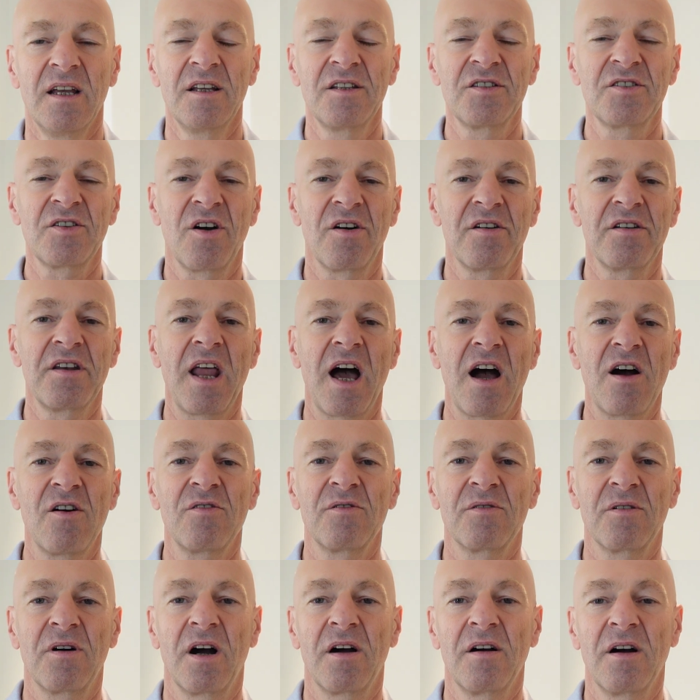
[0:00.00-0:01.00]
So
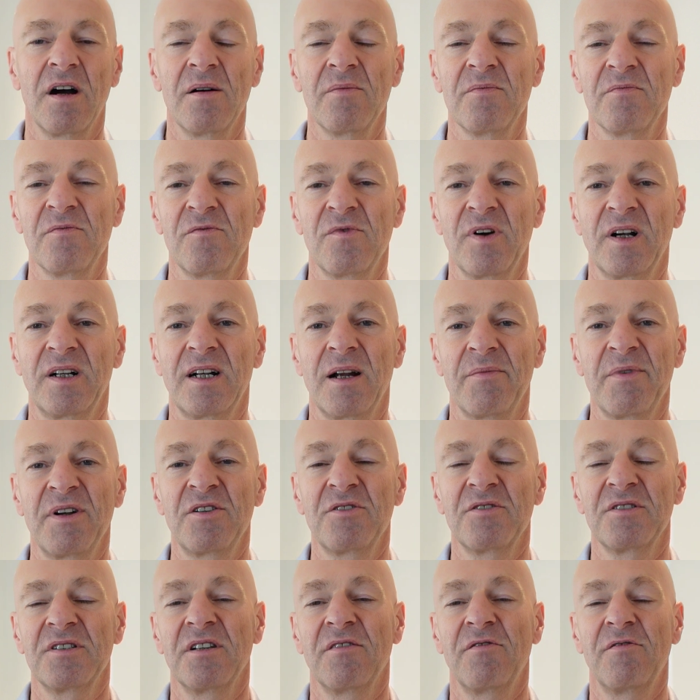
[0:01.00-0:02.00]
now um, we're coming
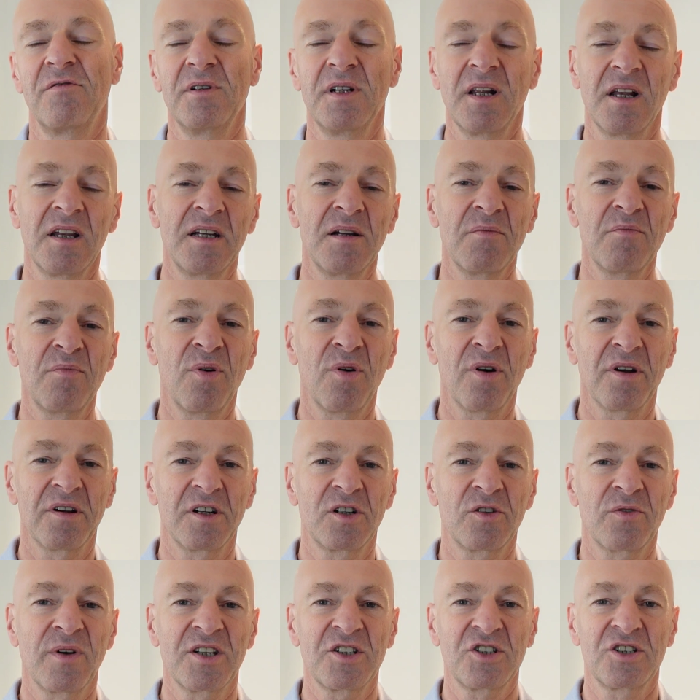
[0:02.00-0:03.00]
to the really
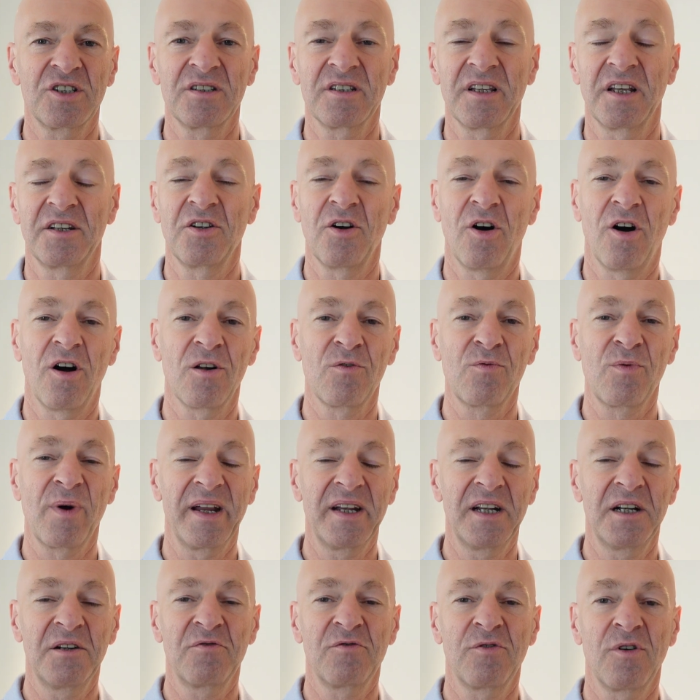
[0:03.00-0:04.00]
important question that you're all
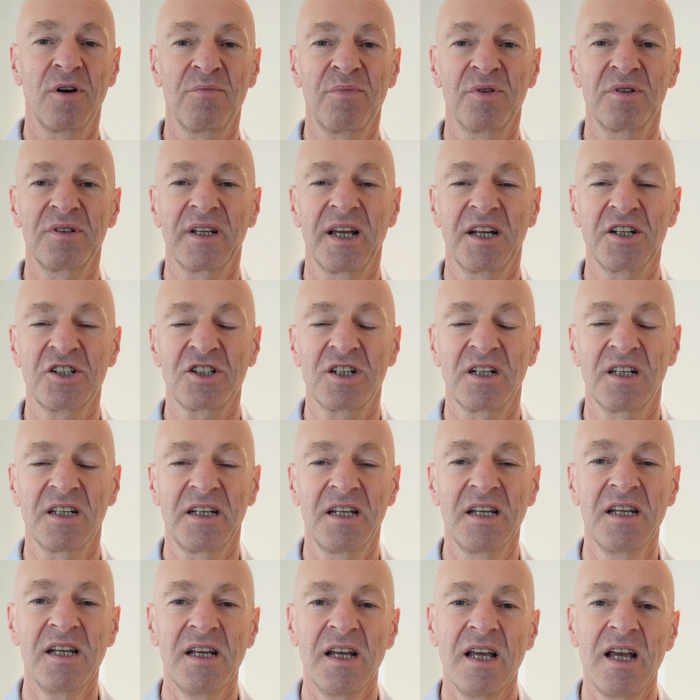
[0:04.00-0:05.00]
waiting for
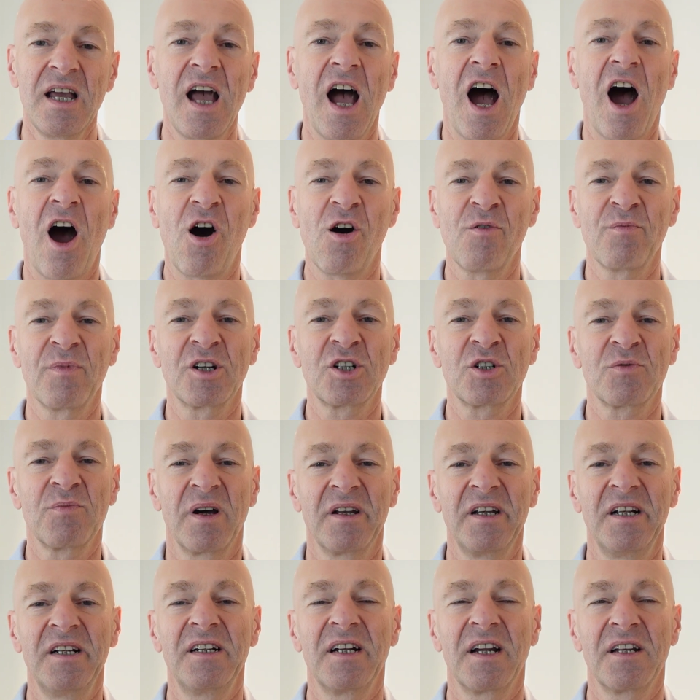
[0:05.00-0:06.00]
potentially. How much
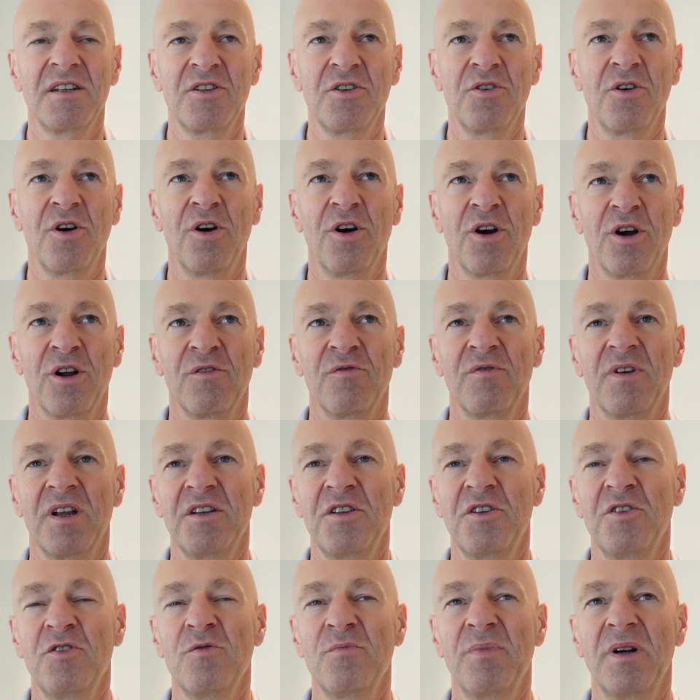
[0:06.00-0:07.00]
money can you earn
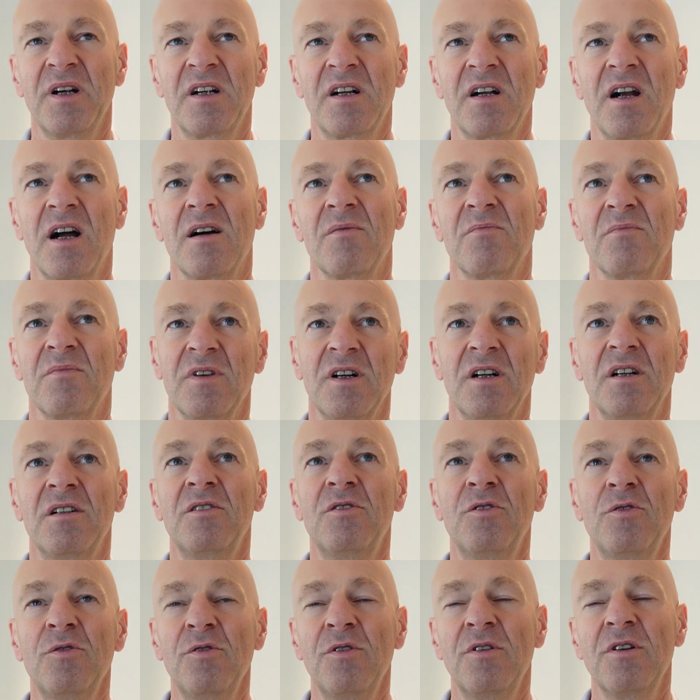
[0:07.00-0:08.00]
when you become a
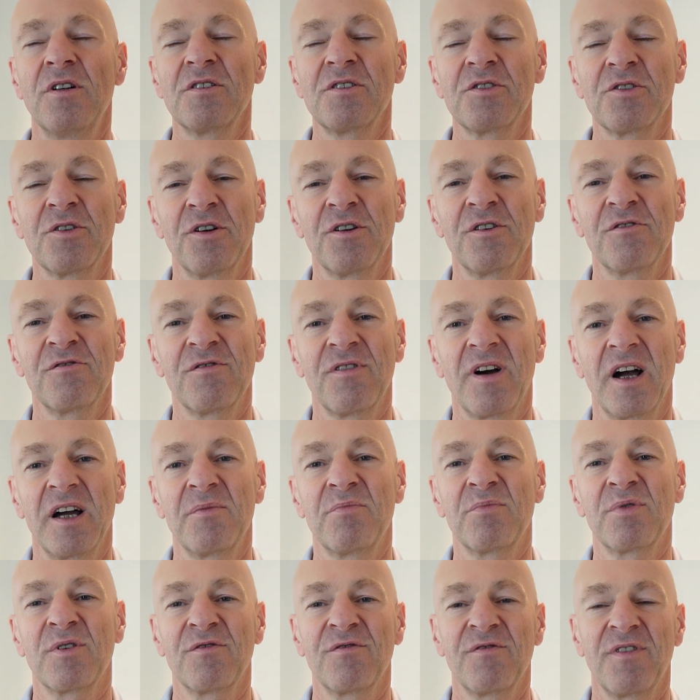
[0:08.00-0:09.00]
Google
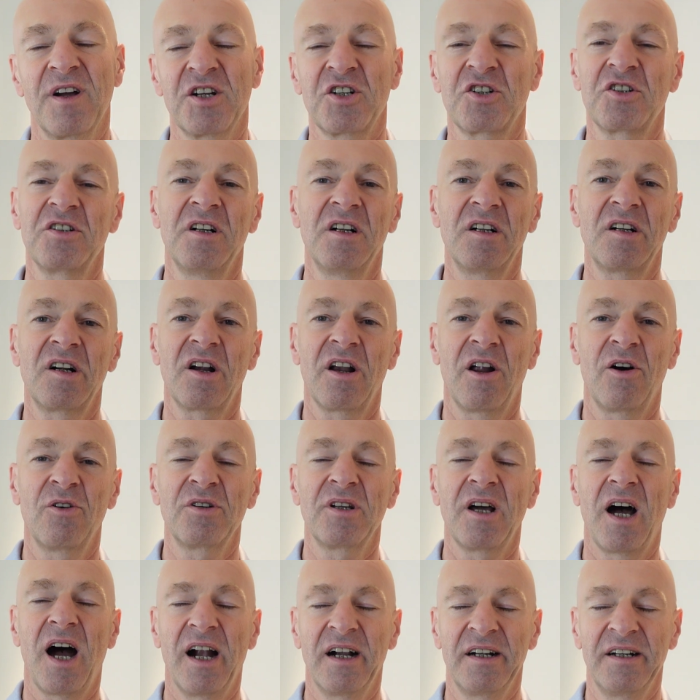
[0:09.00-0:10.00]
certified professional
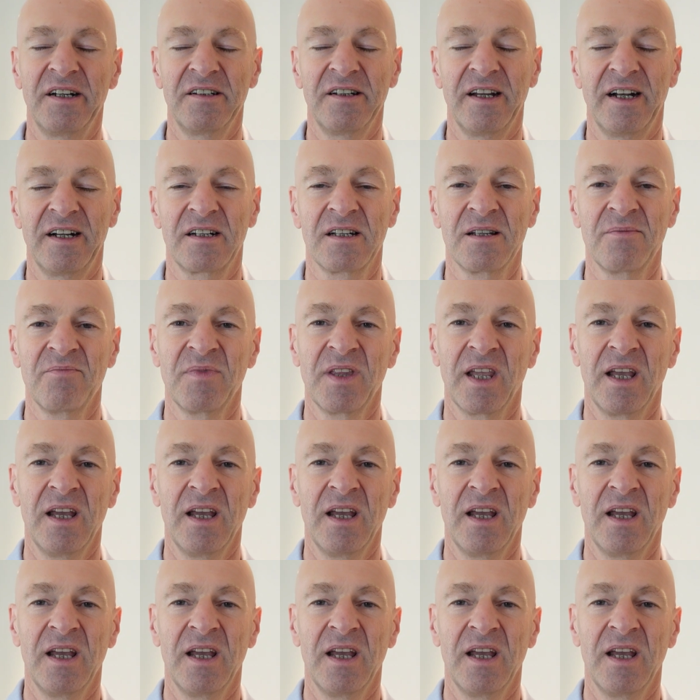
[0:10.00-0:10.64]
cloud architect?